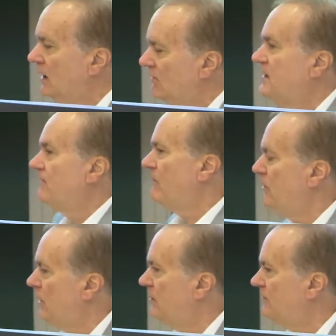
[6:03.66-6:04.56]
for different
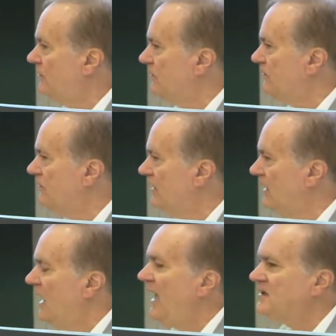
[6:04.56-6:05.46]
purposes,
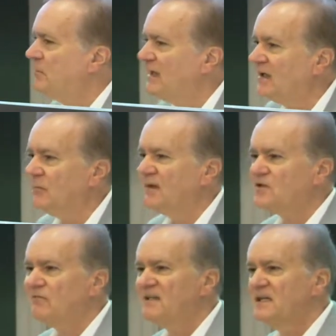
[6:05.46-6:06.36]
and to be a little bit
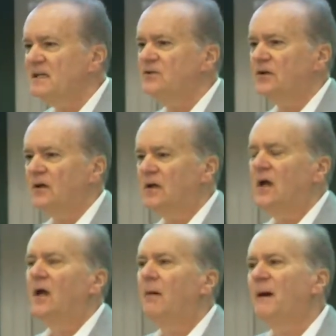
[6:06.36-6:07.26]
strategic
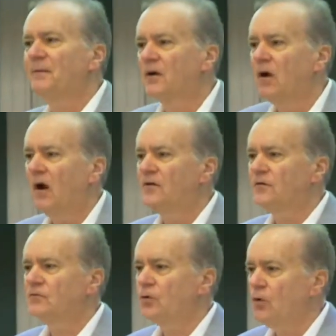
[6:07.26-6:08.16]
about the kinds
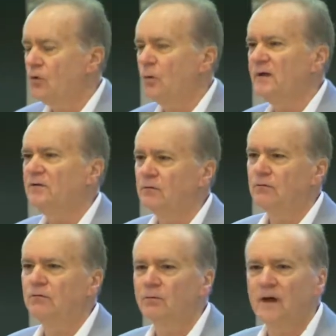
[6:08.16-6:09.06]
of talk we
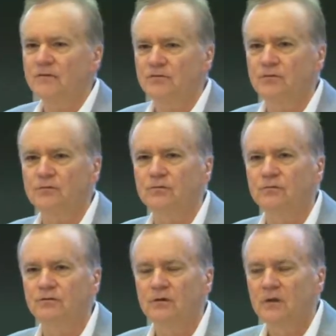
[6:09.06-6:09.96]
use with our
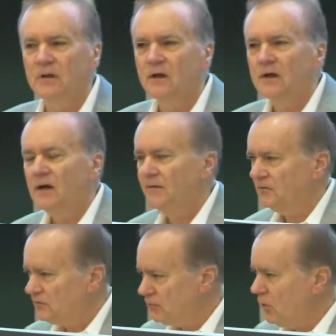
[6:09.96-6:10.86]
students, and
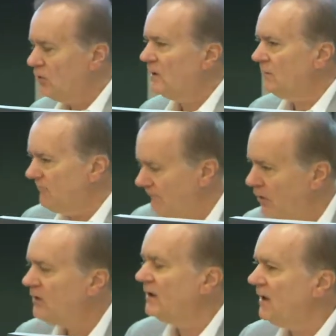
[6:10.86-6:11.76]
this talk we
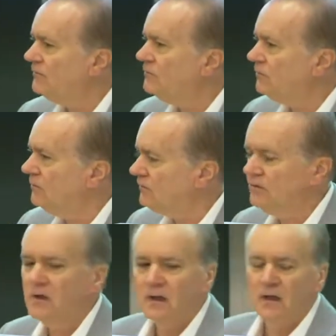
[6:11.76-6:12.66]
provoke in our
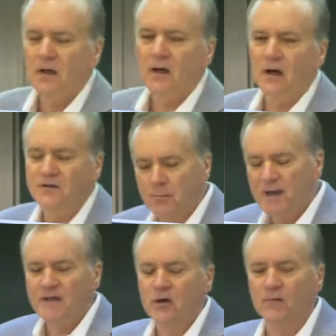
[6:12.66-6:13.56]
students,
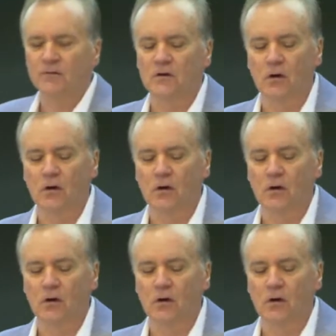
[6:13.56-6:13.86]
depending on the